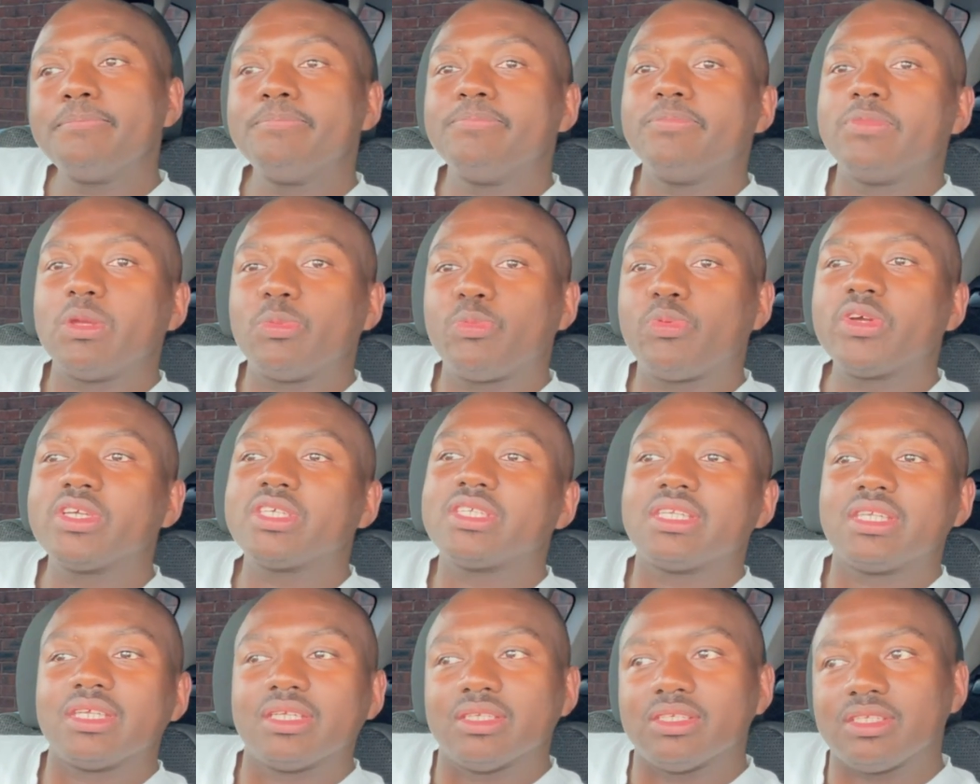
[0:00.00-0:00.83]
the
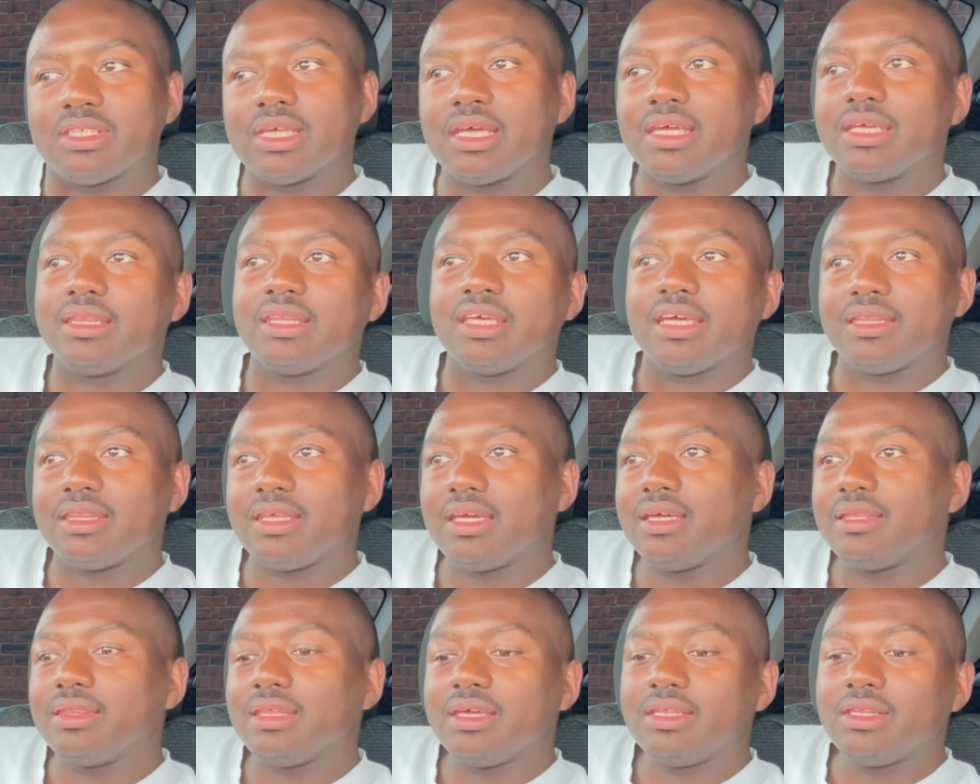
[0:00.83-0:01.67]
presidents,
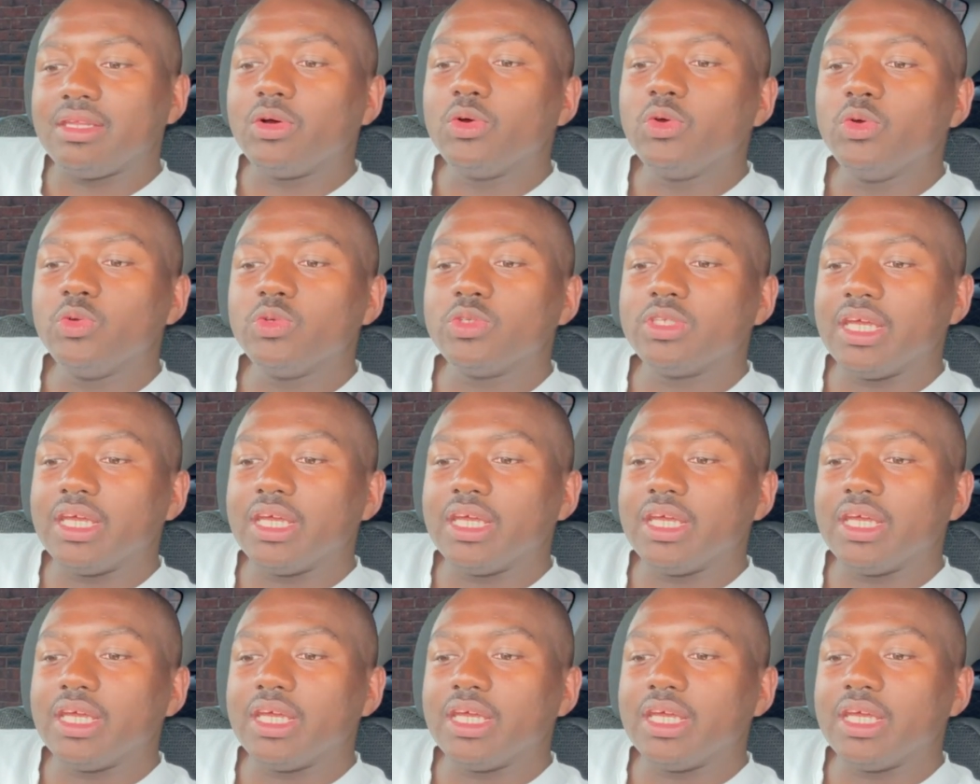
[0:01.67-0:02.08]
they know who's